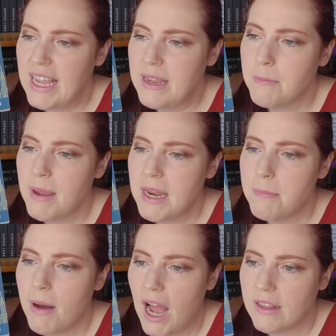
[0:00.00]
it
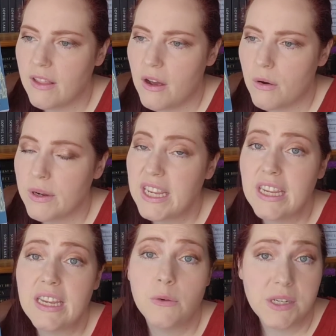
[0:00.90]
made Milo
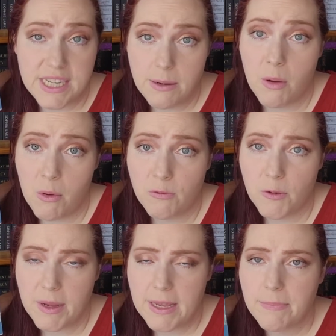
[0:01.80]
irredeemable
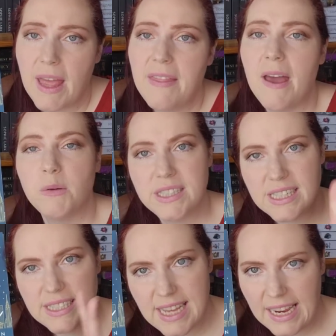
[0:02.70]
for me. And that was
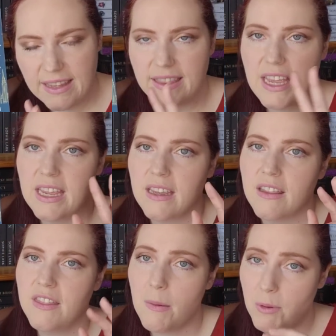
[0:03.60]
the second thing
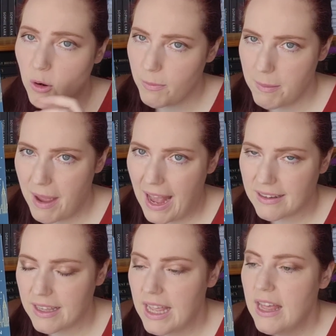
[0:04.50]
that broke my
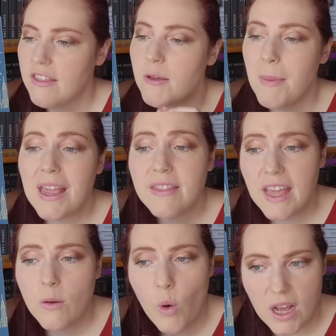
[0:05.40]
back. The main
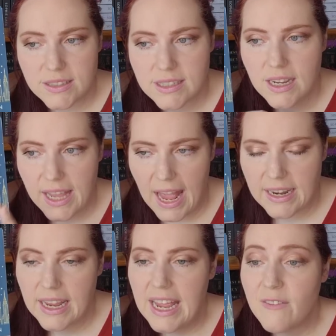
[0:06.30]
thing was,
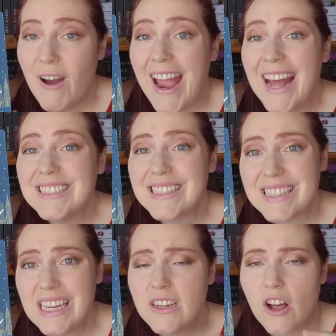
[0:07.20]
again, if I hadn't
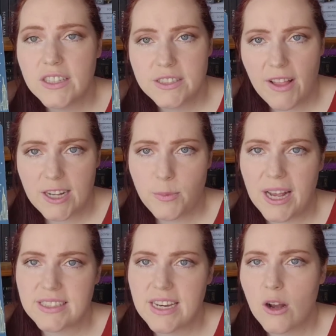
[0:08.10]
seen all these
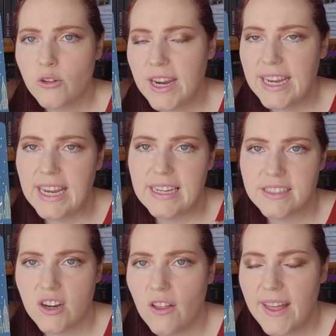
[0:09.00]
flashbacks and how great he
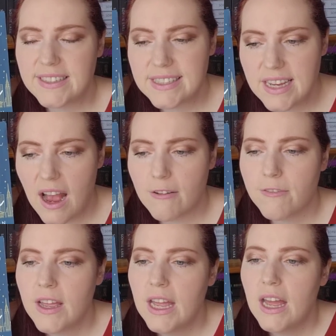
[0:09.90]
is and all that stuff,